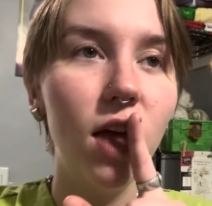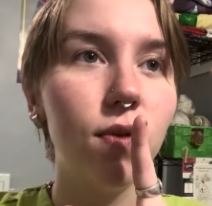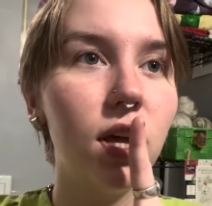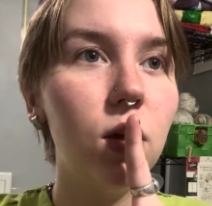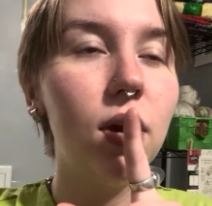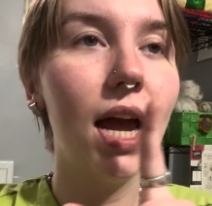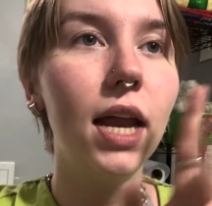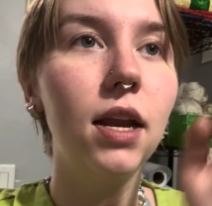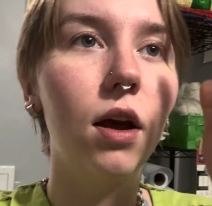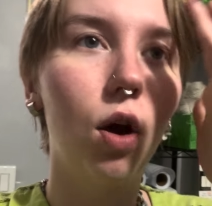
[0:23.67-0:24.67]
that you
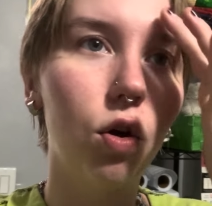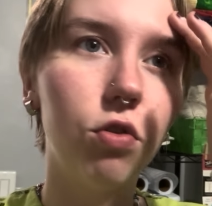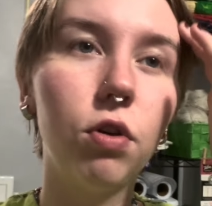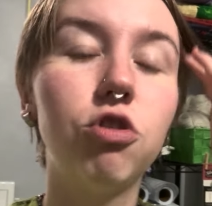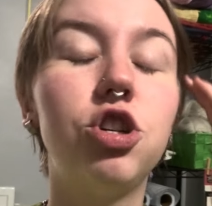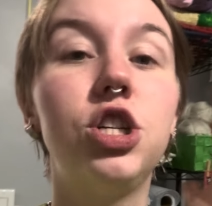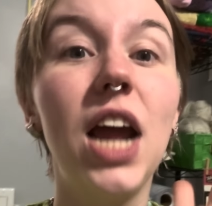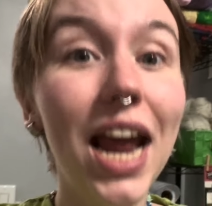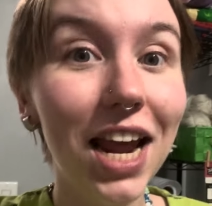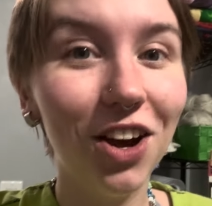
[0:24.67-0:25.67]
can
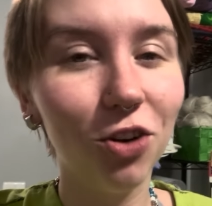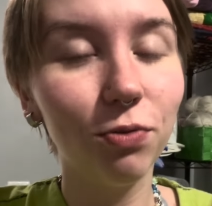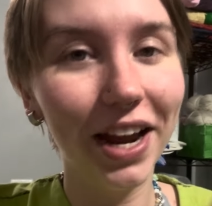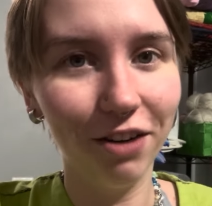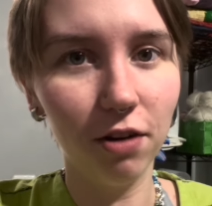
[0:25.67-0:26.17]
crochet a rag